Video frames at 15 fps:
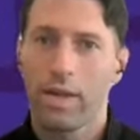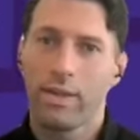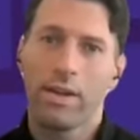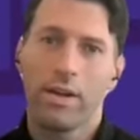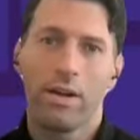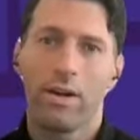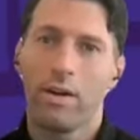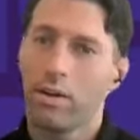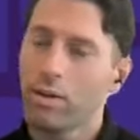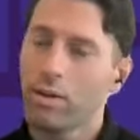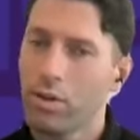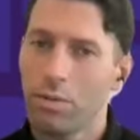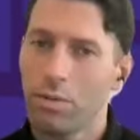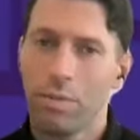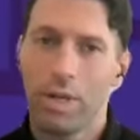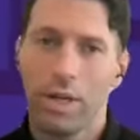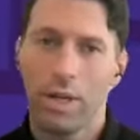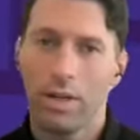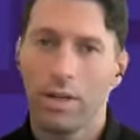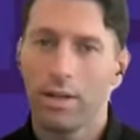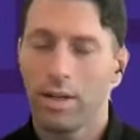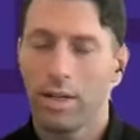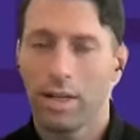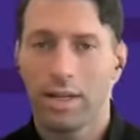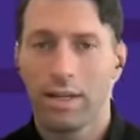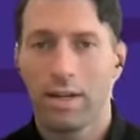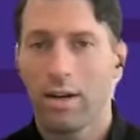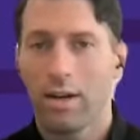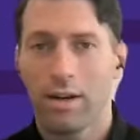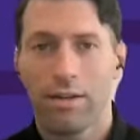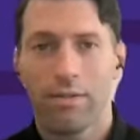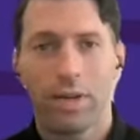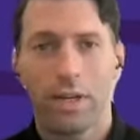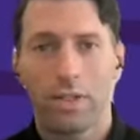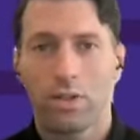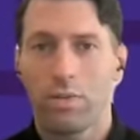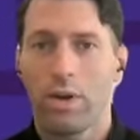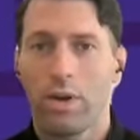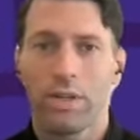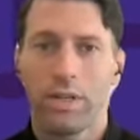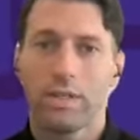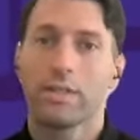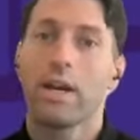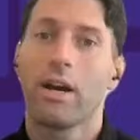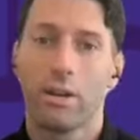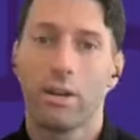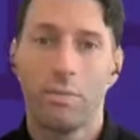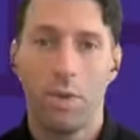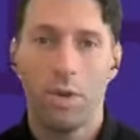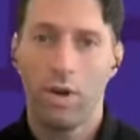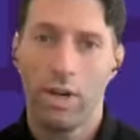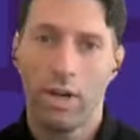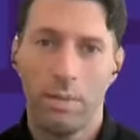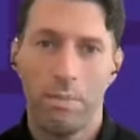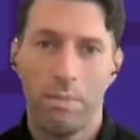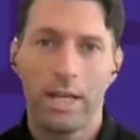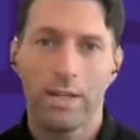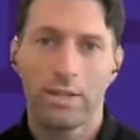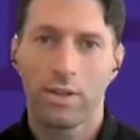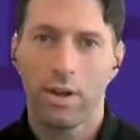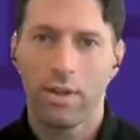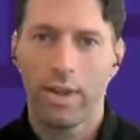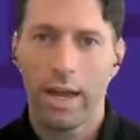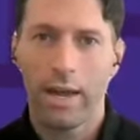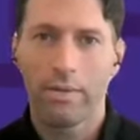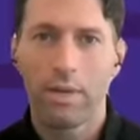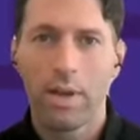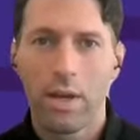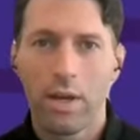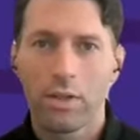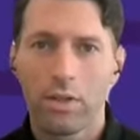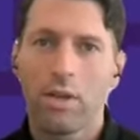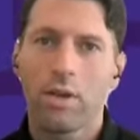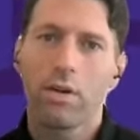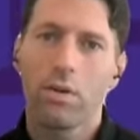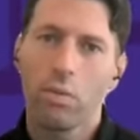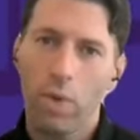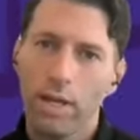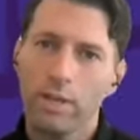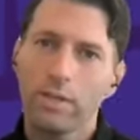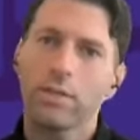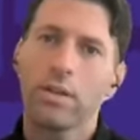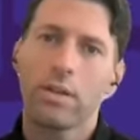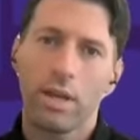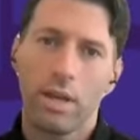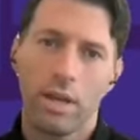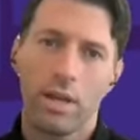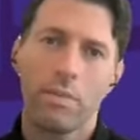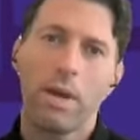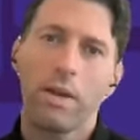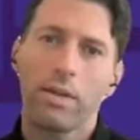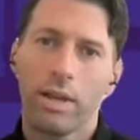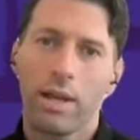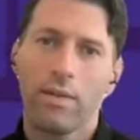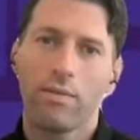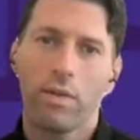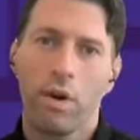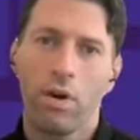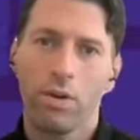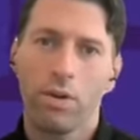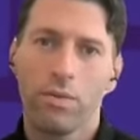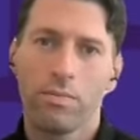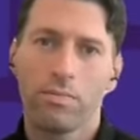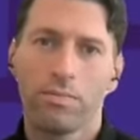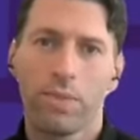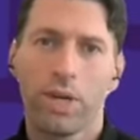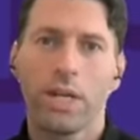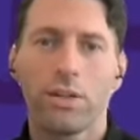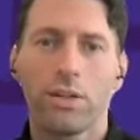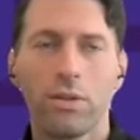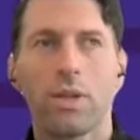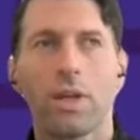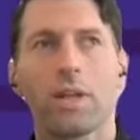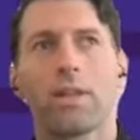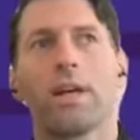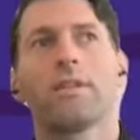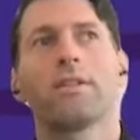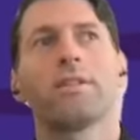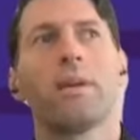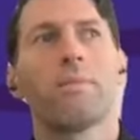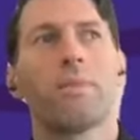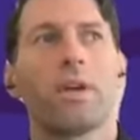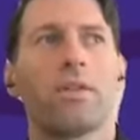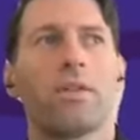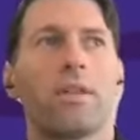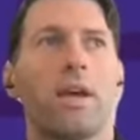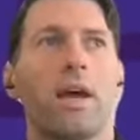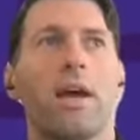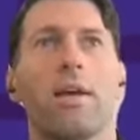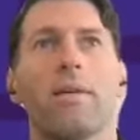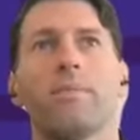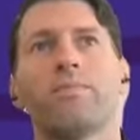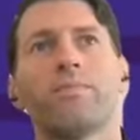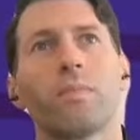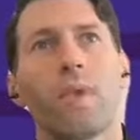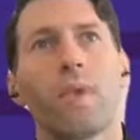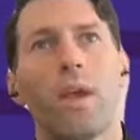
And there could be, again, knock-on effects throughout the entire community based on that. So there are ways to think about that volume, but I do think that's something that